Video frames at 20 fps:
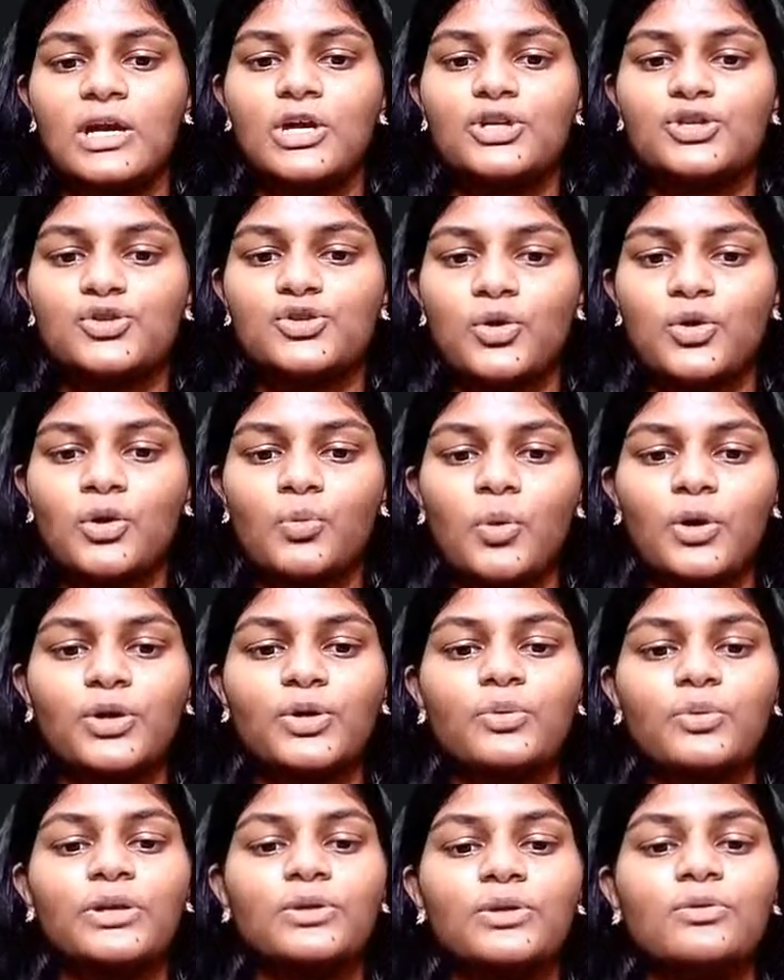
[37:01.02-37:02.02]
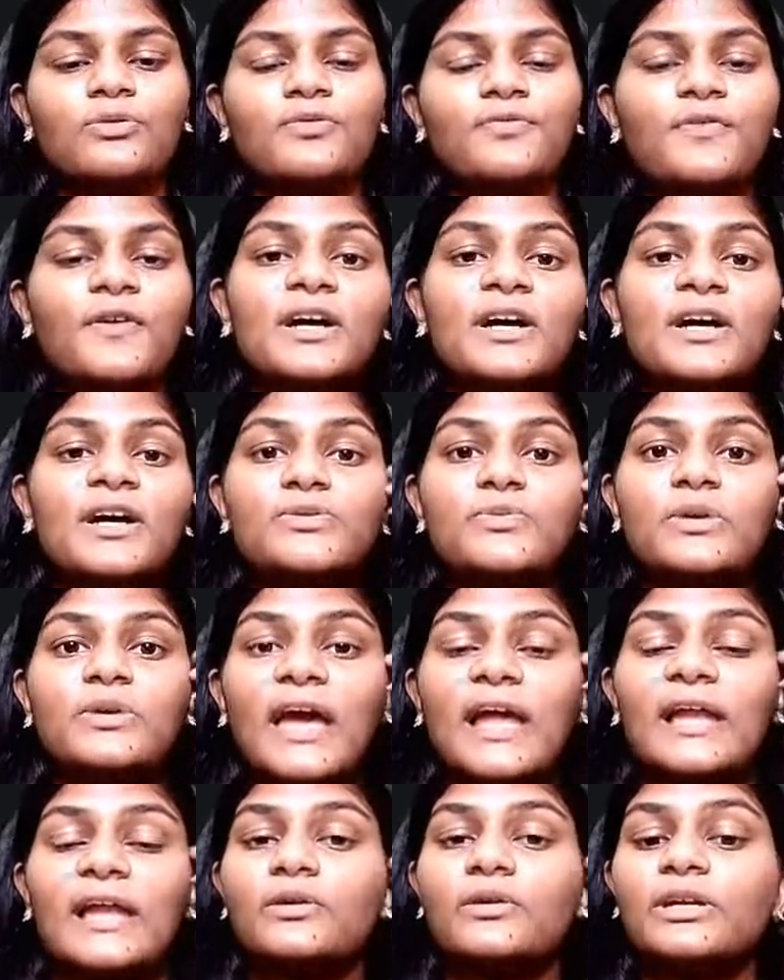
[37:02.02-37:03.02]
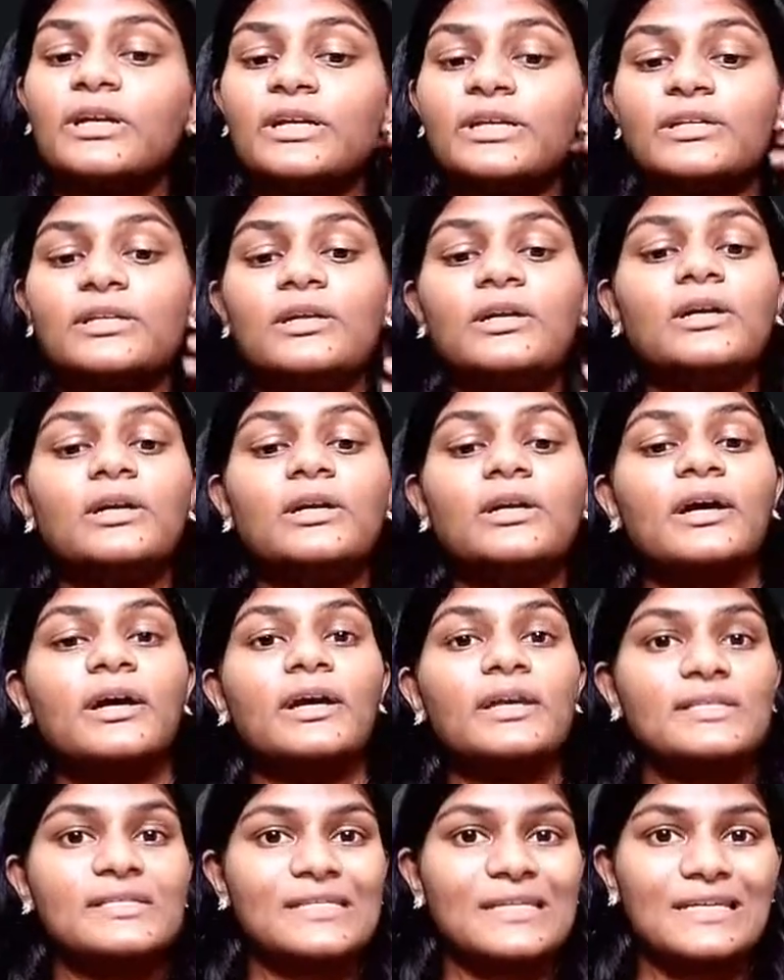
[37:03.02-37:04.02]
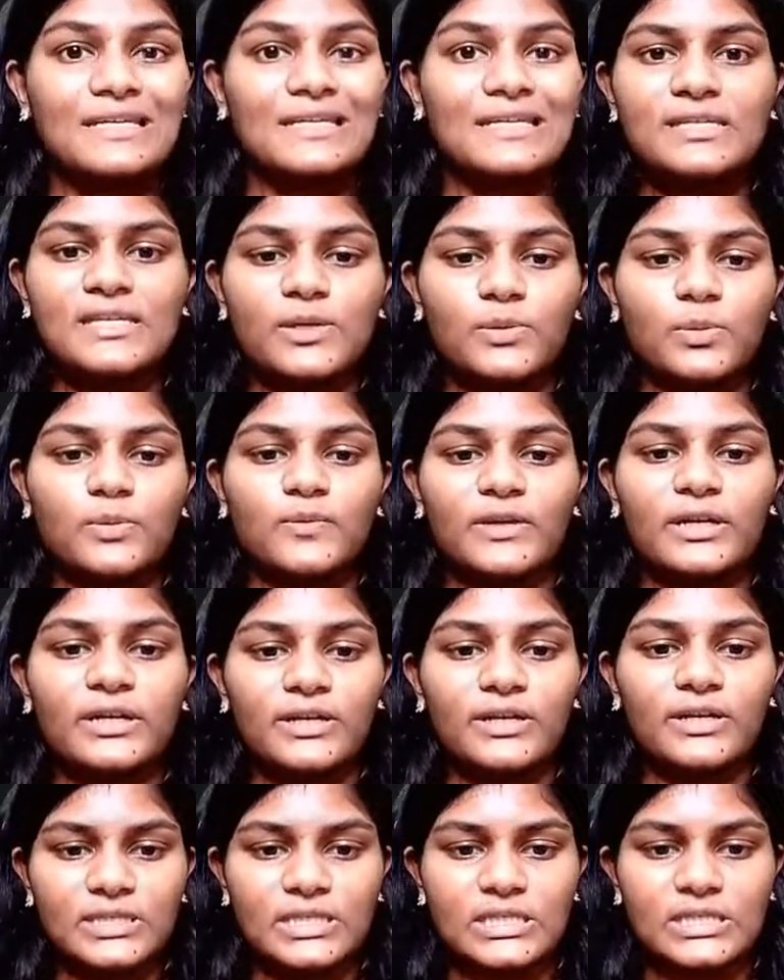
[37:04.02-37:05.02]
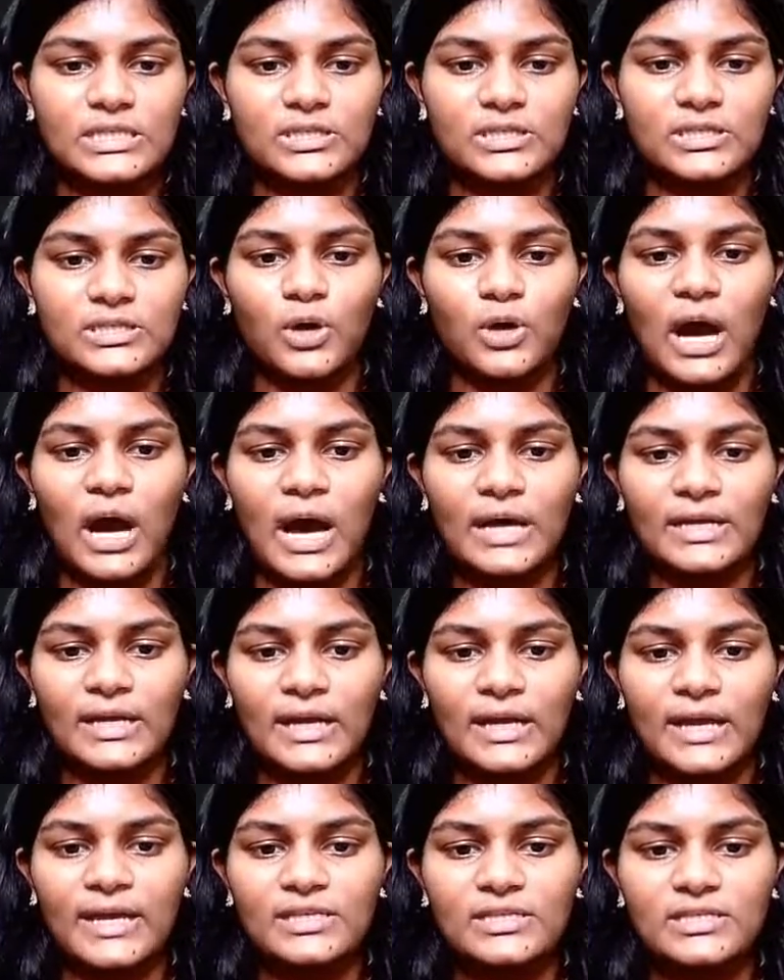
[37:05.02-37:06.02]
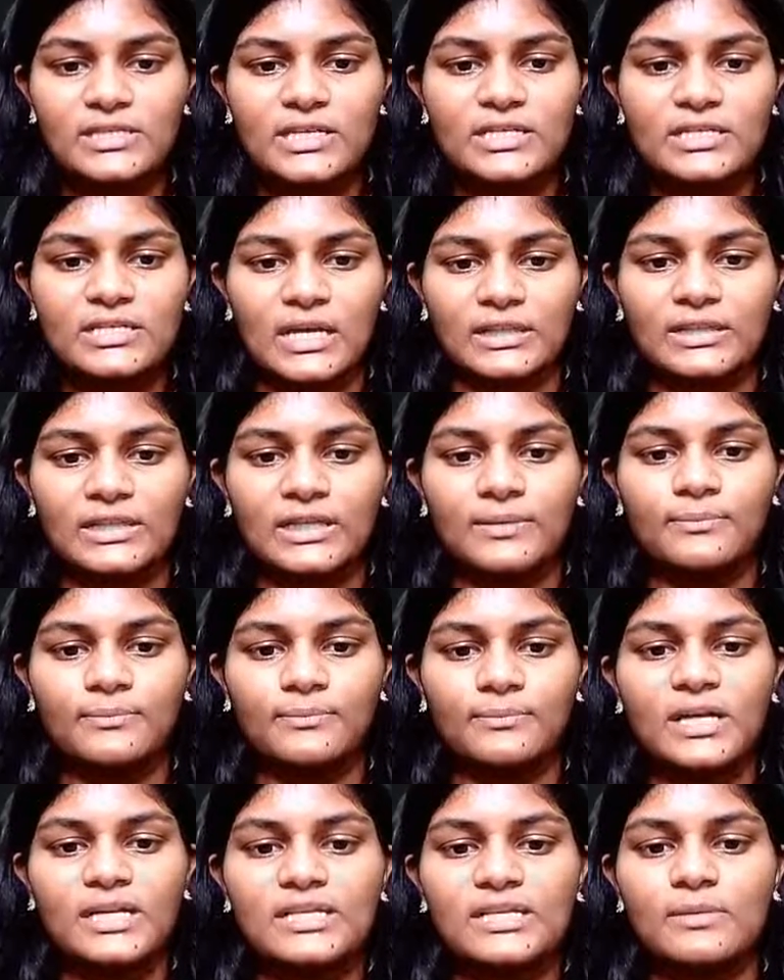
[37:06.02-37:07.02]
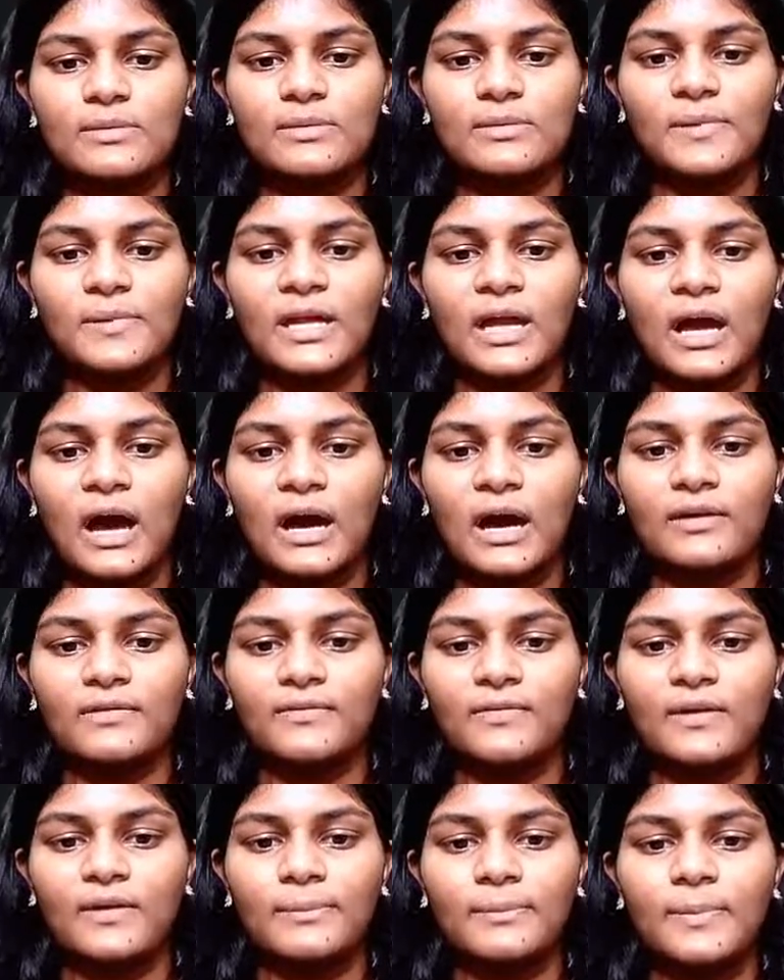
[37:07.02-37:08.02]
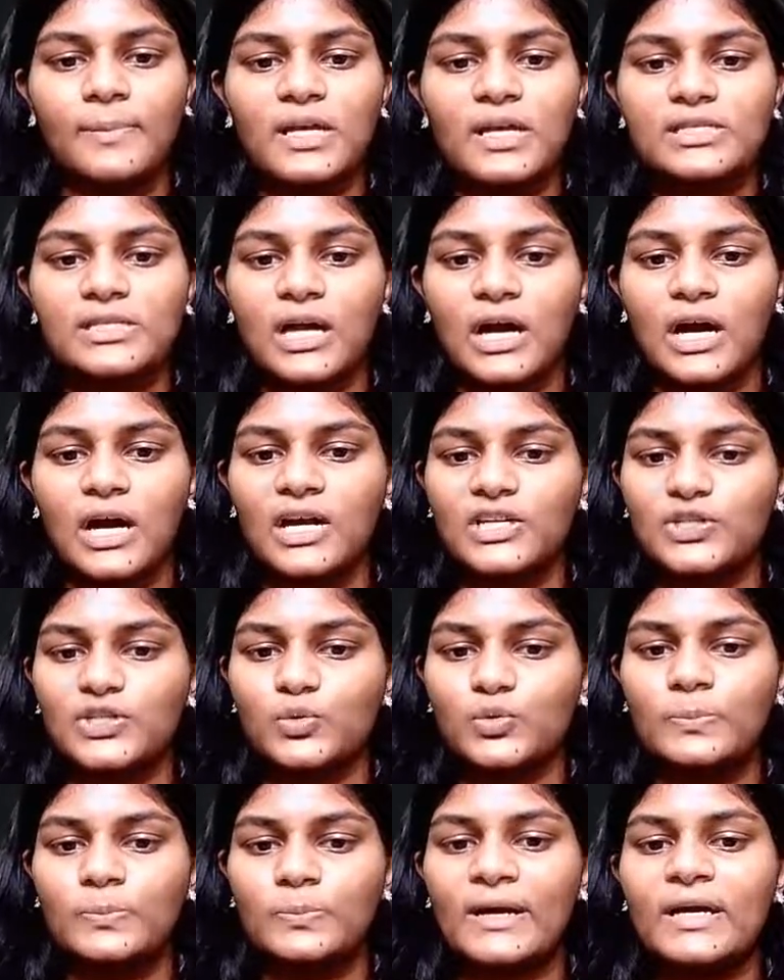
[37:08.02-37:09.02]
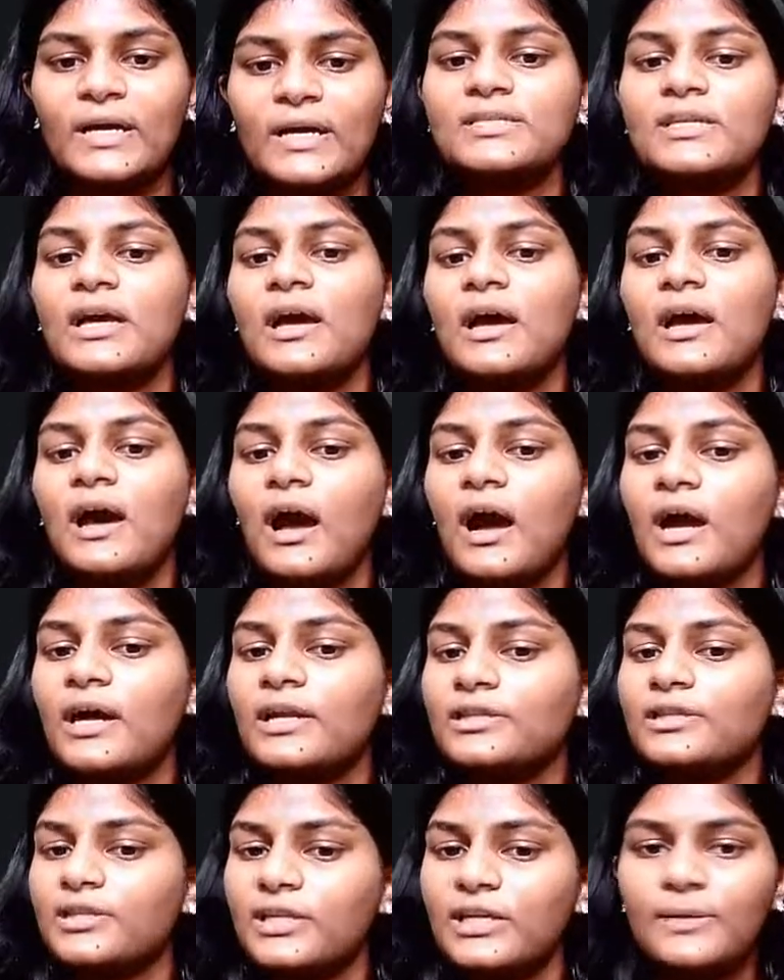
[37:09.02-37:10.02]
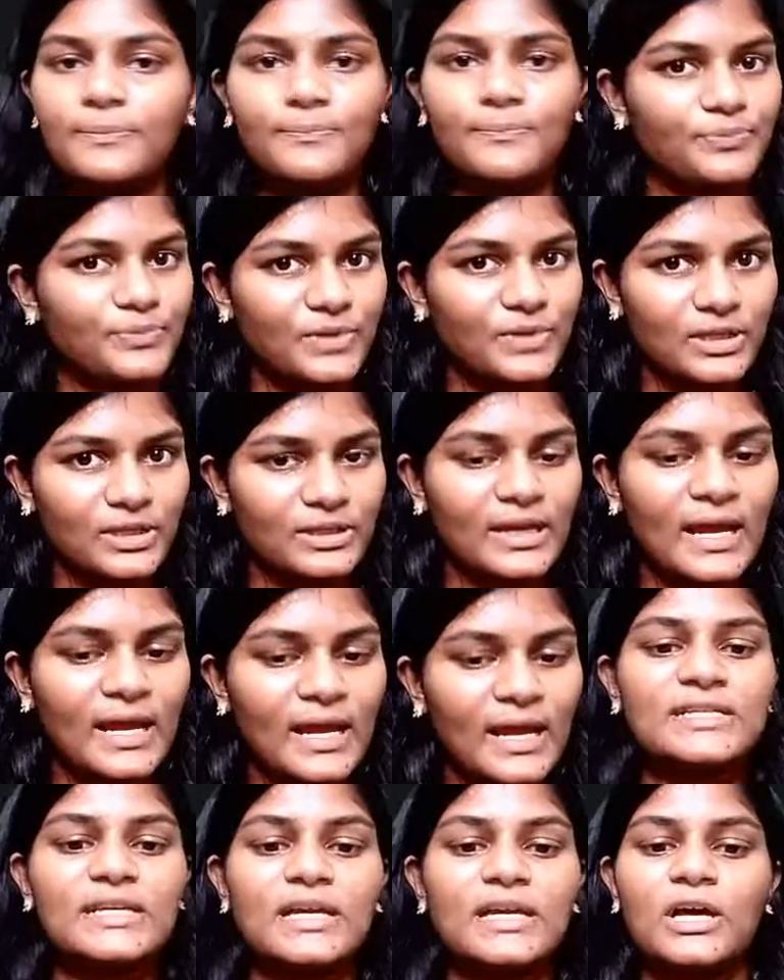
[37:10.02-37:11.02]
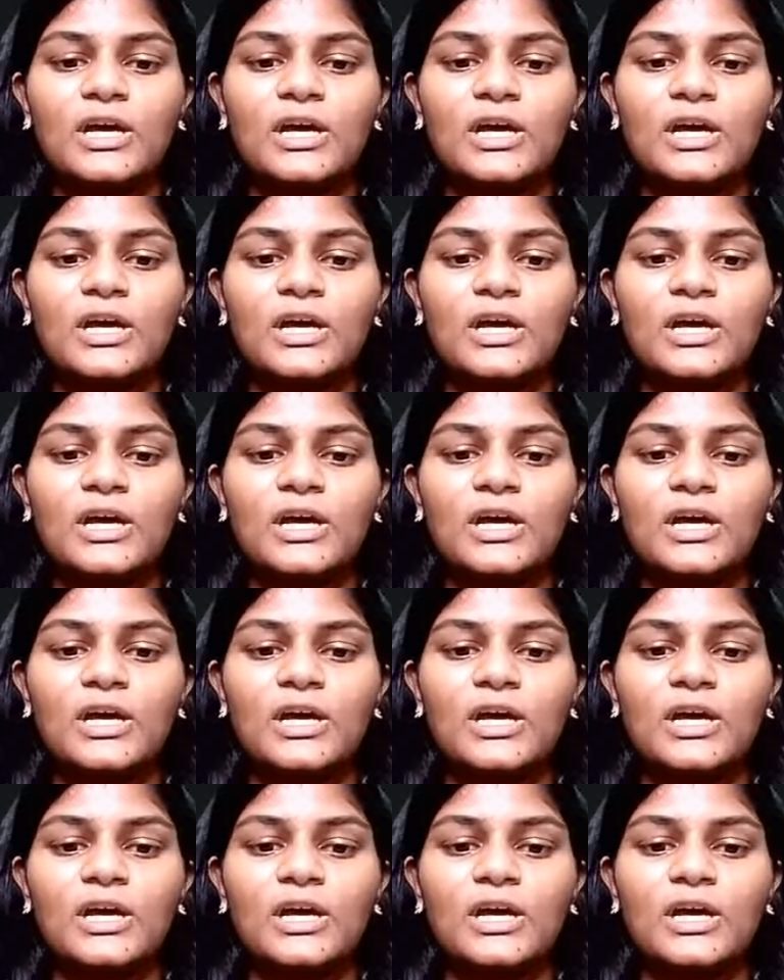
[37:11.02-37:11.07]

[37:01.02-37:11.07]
So what do we do first? We calculate the series equivalent resistance. So RS is nothing but simply R1 plus R2 plus R3, right?